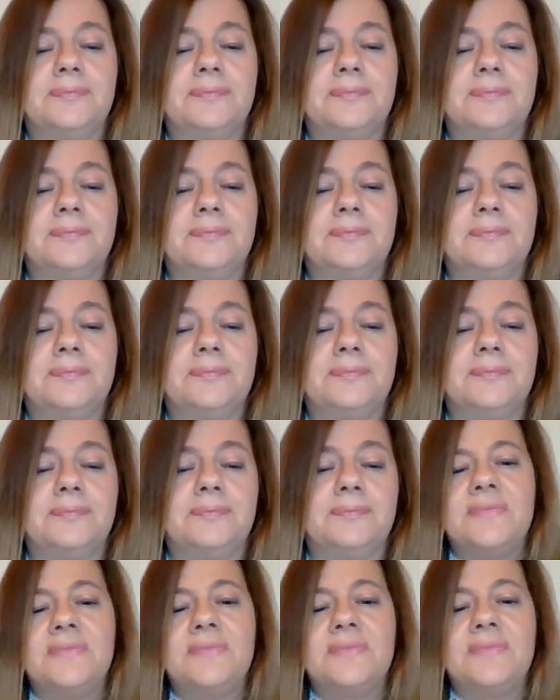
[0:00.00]

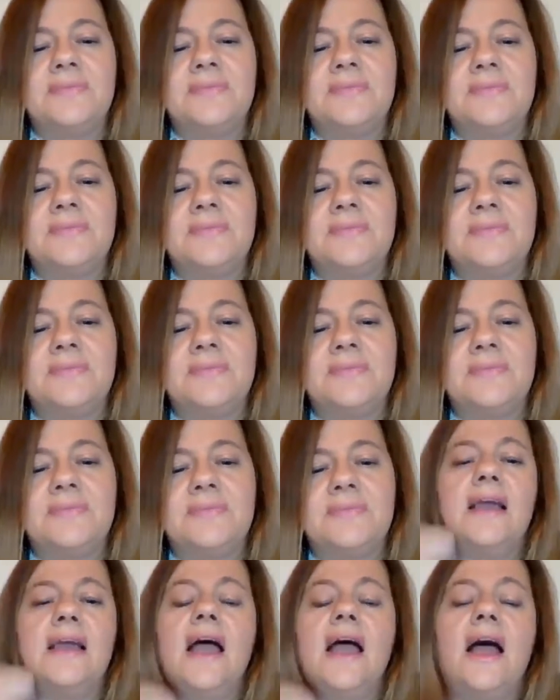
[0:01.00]
Currently, I'm
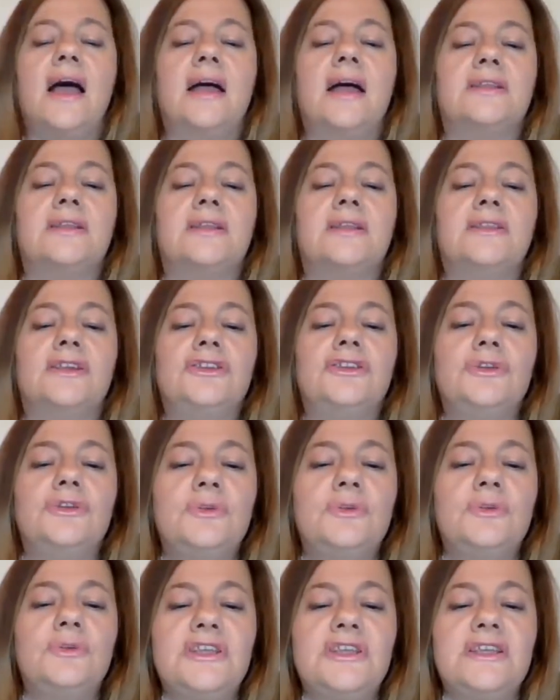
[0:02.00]
studying
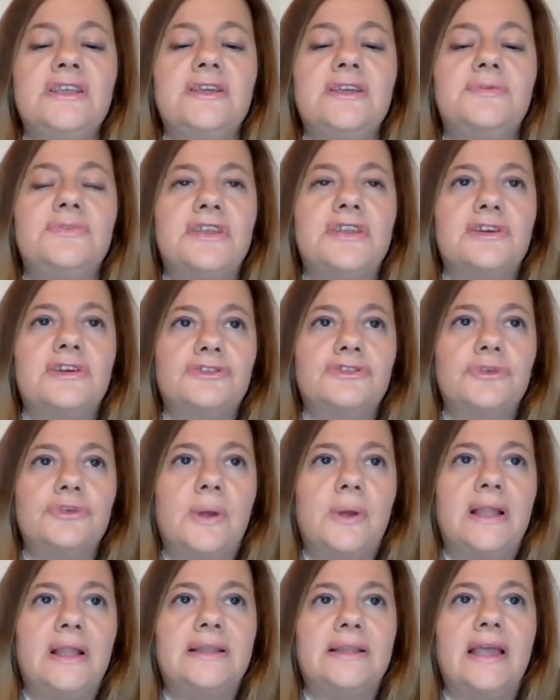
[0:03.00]
and using
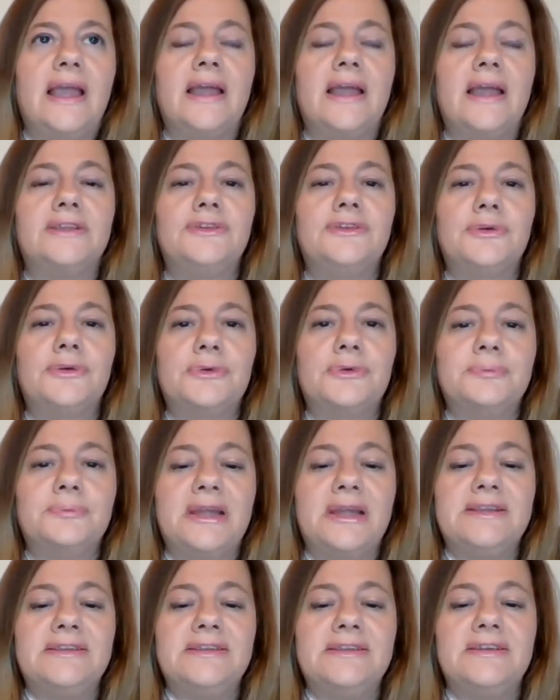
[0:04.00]
virtual and
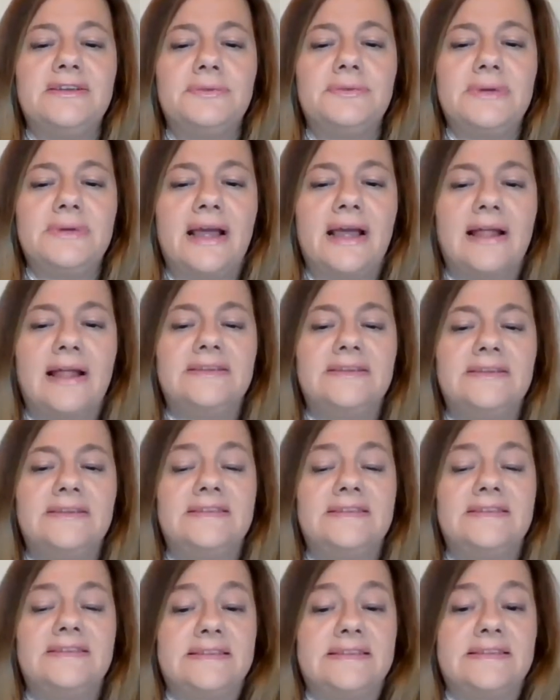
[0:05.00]
augmented
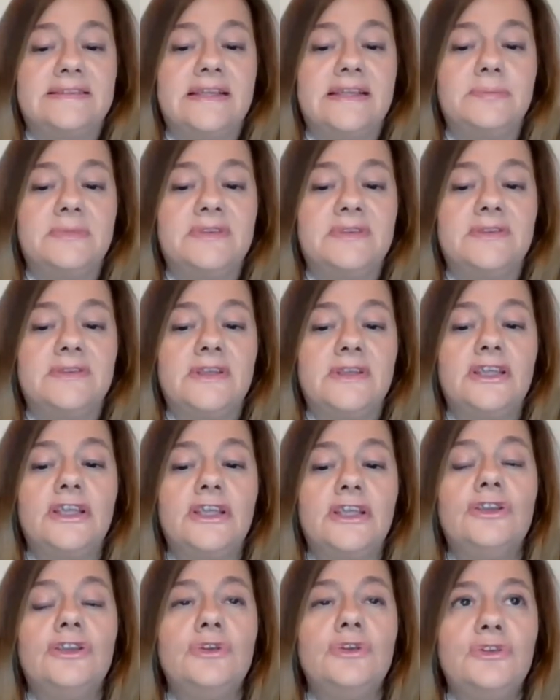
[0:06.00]
reality systems
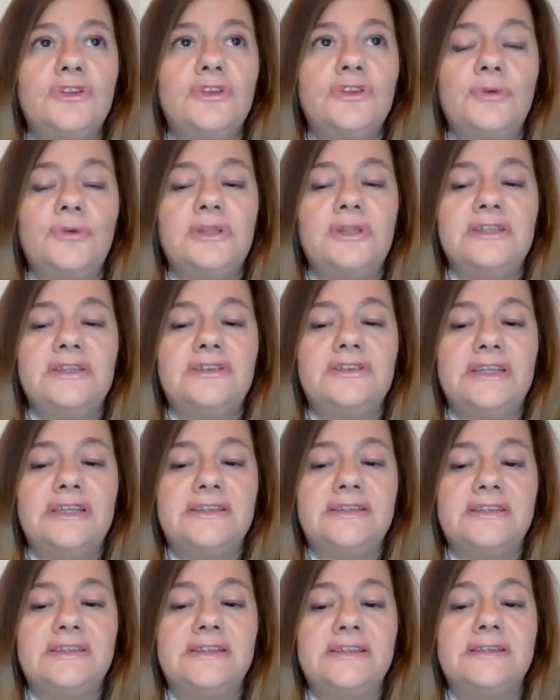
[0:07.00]
useful in
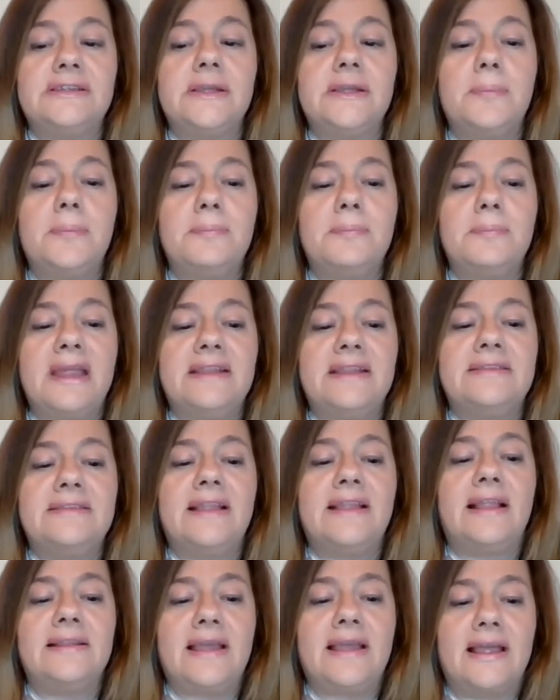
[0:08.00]
treating
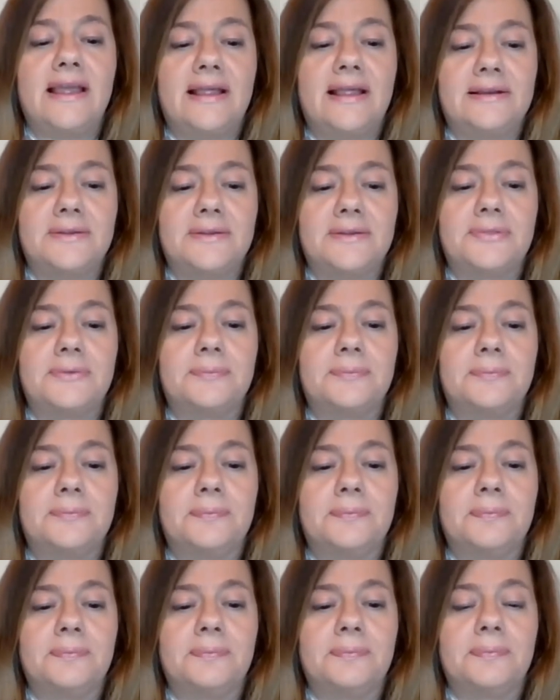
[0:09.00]
mental health. I
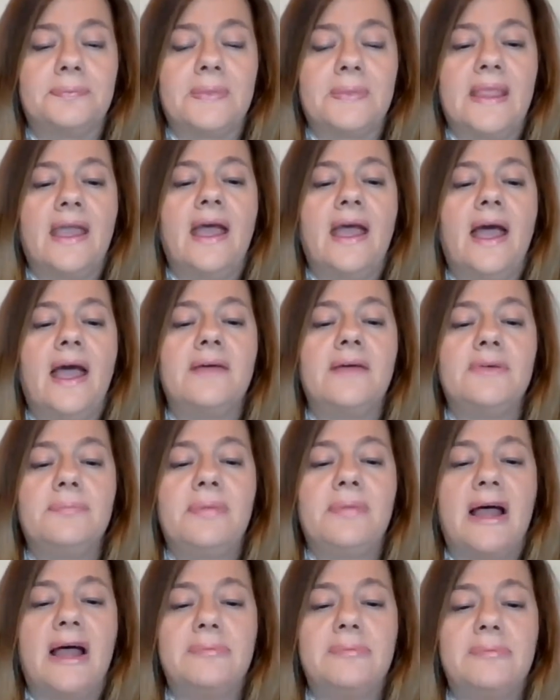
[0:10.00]
have
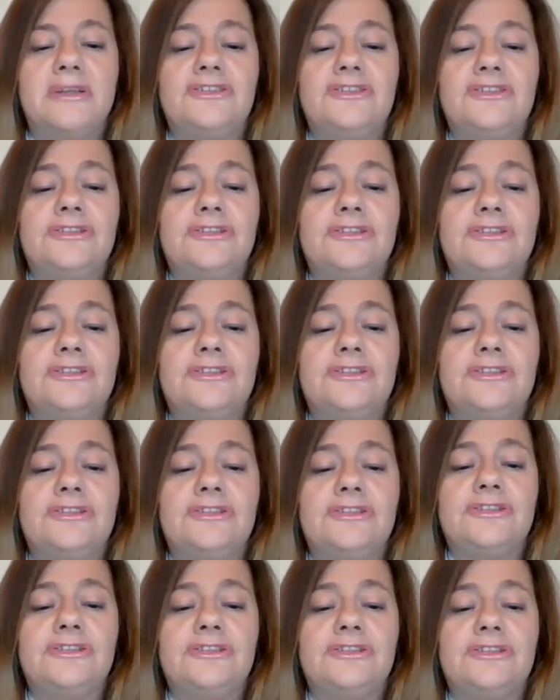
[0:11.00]
published
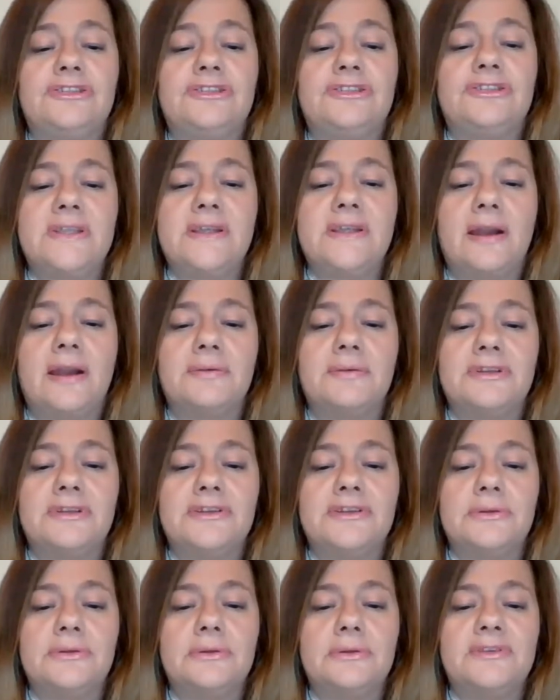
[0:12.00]

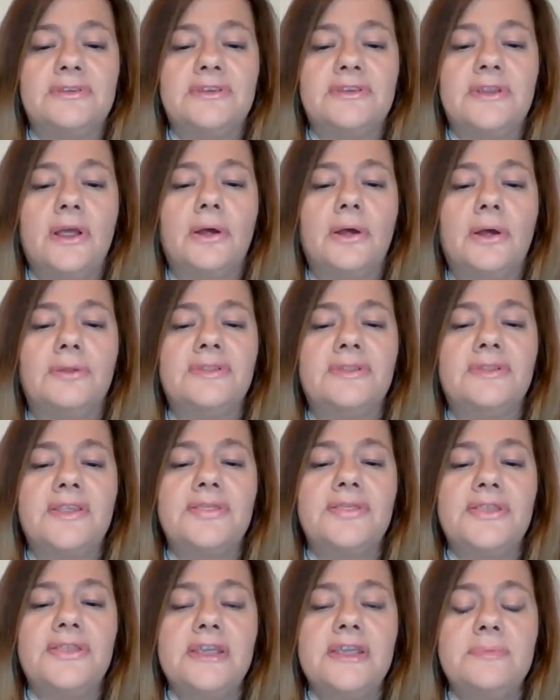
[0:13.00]
scientific articles
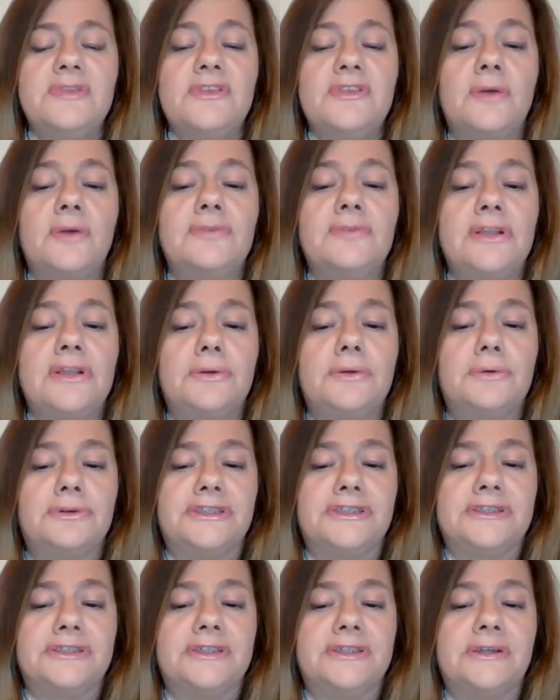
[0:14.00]
on the themes of
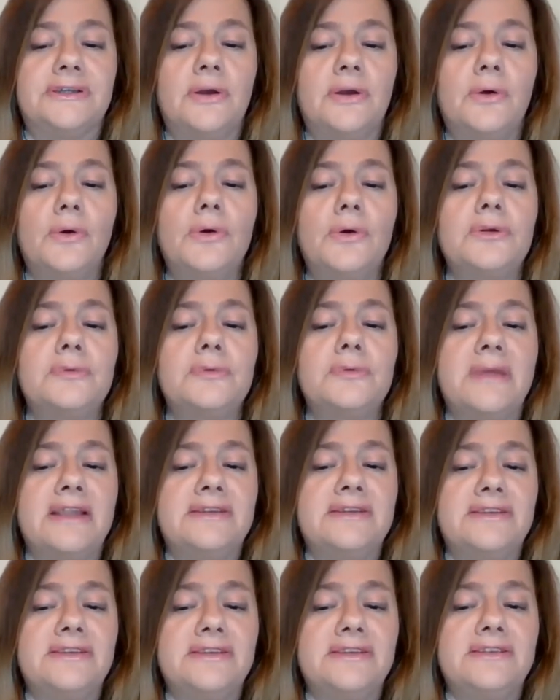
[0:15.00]
learning,
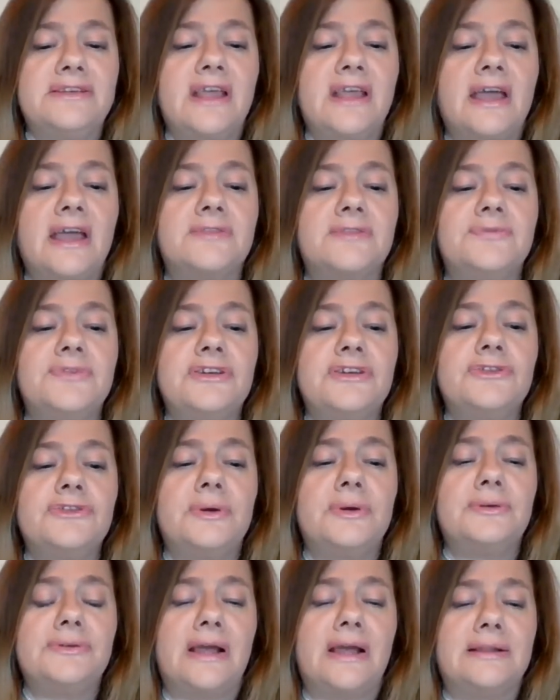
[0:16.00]
augmented and
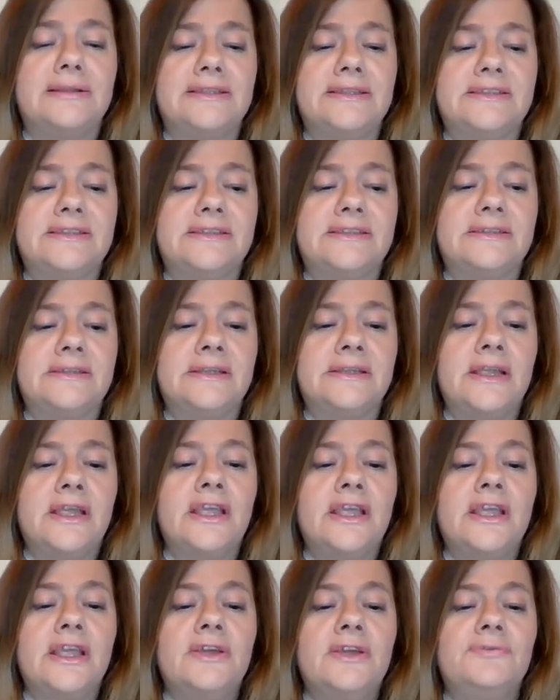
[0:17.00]
virtual reality,
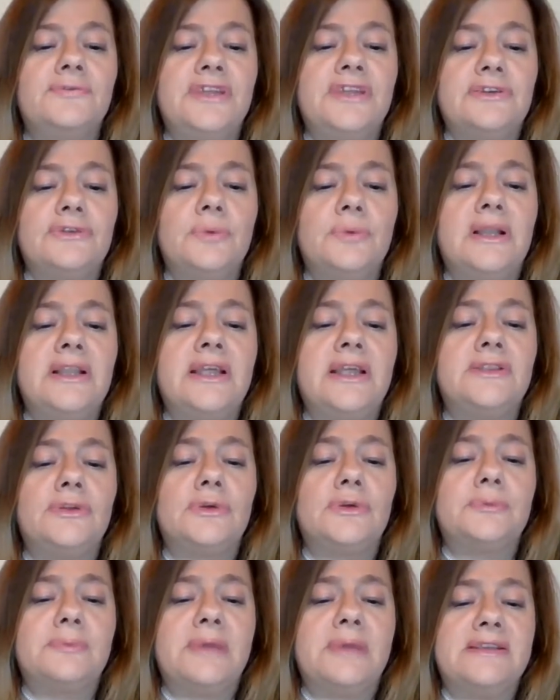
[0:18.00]
virtual
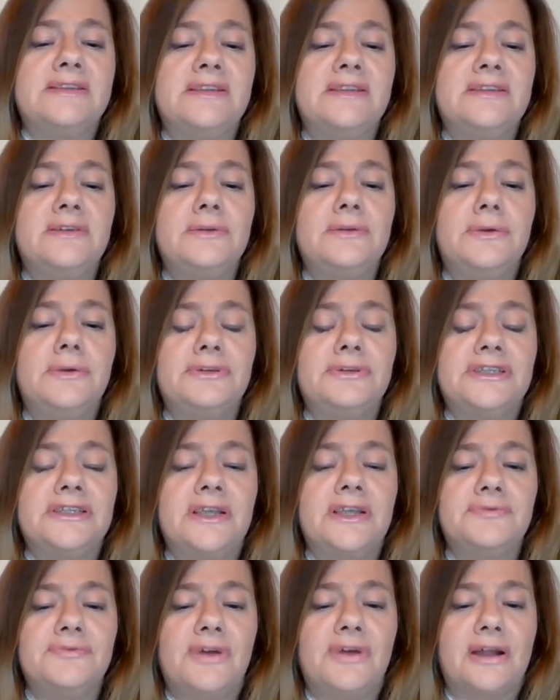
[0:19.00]
and augmented
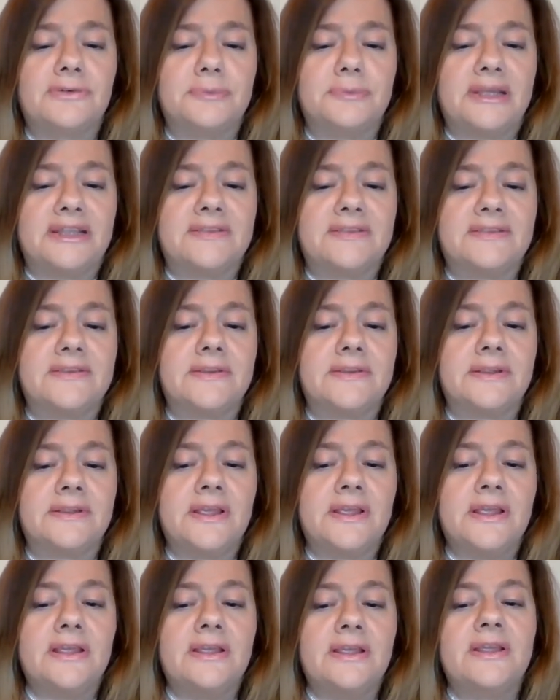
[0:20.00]
learning environments,
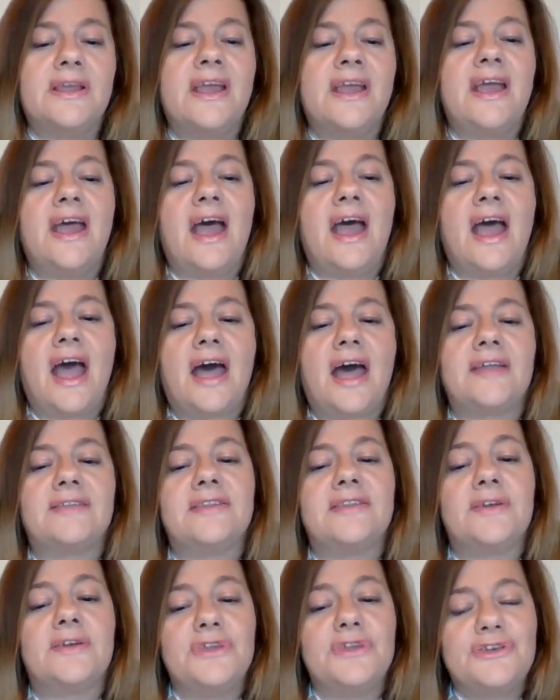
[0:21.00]
and
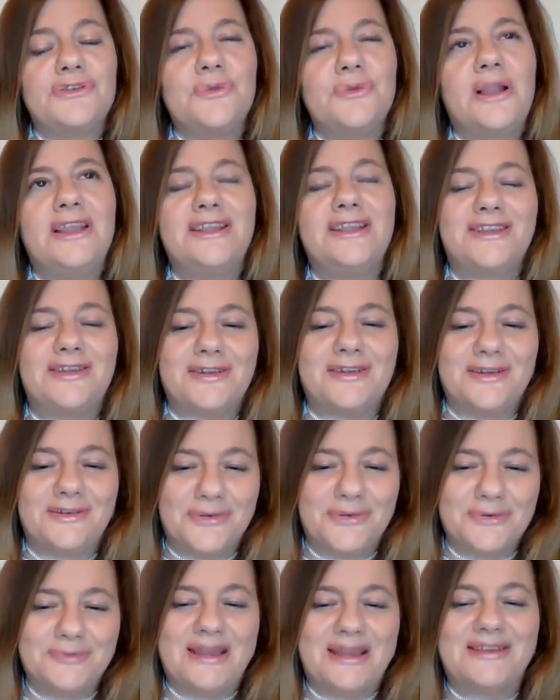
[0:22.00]
virtual and
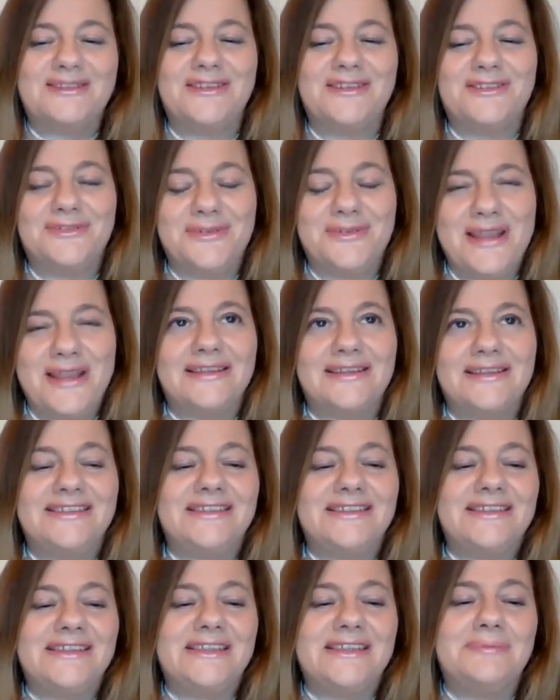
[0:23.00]
augmented
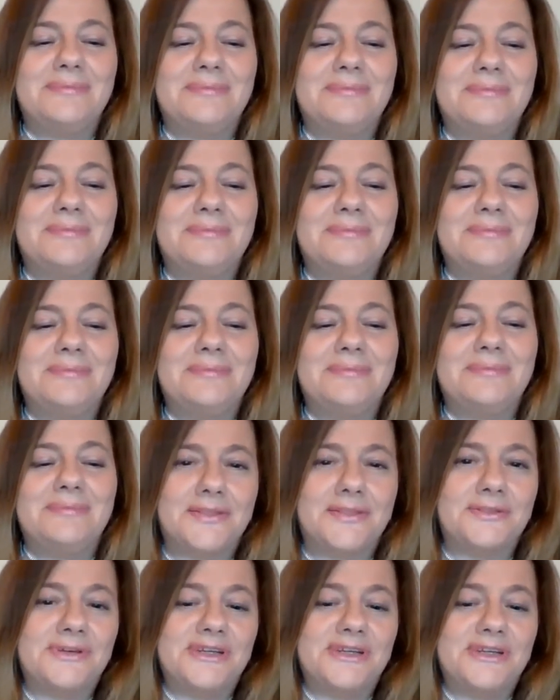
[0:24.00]
reality in mental
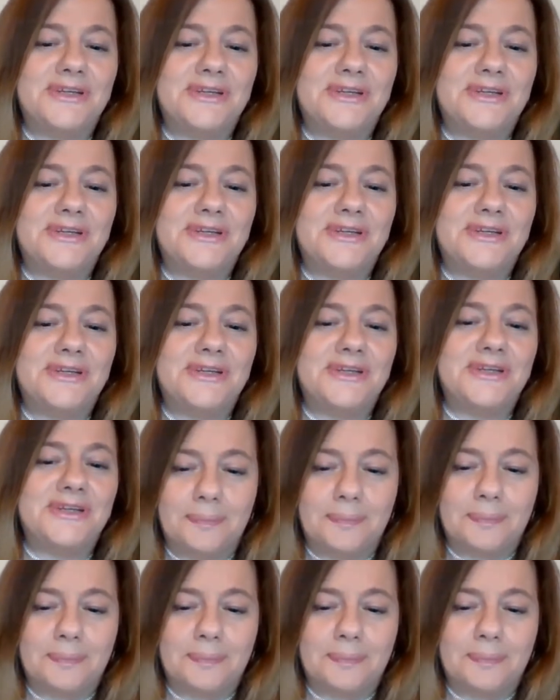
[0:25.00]
health treatment.